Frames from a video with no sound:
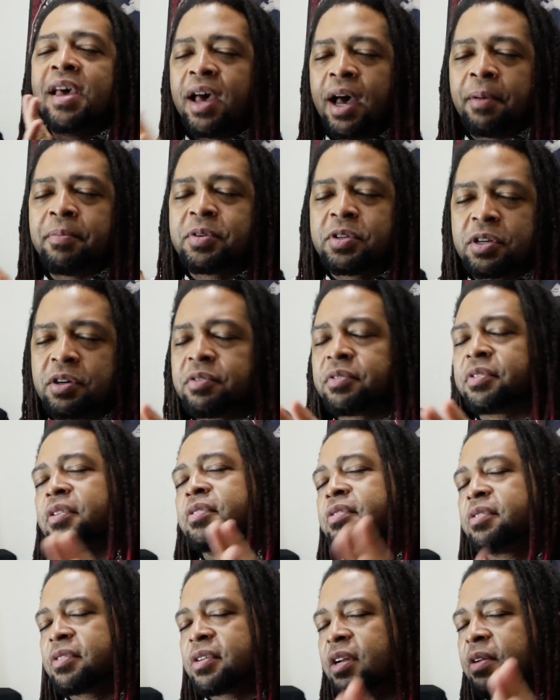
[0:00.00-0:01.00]
I'm sure
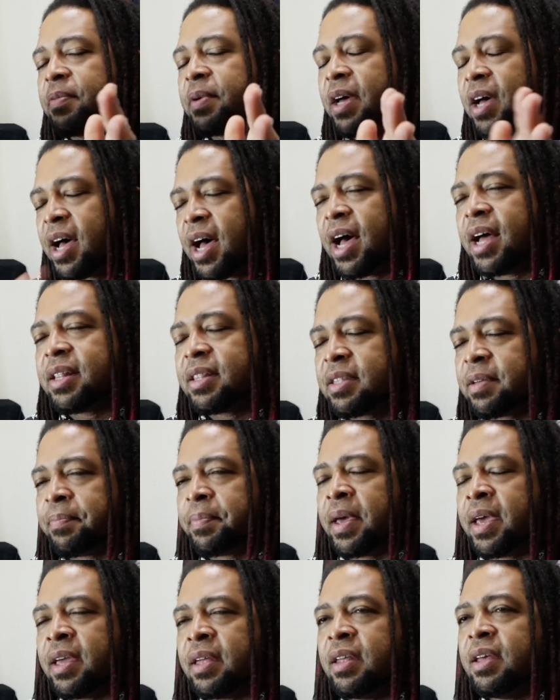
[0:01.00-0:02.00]
this is going to be a hot
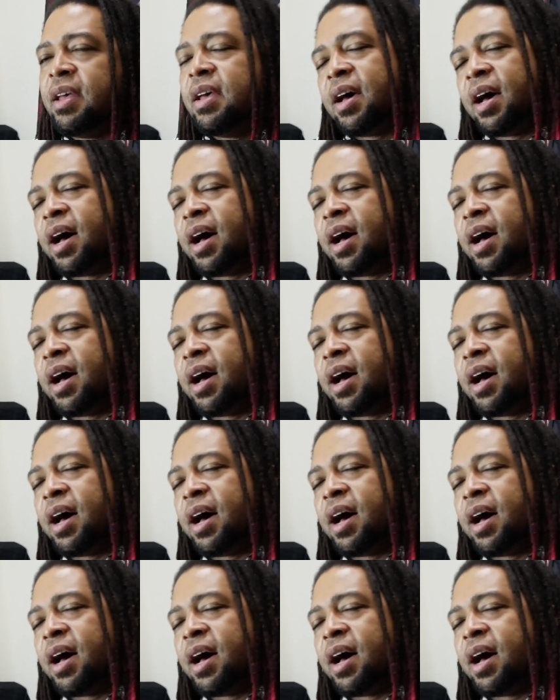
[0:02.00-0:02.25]
debate,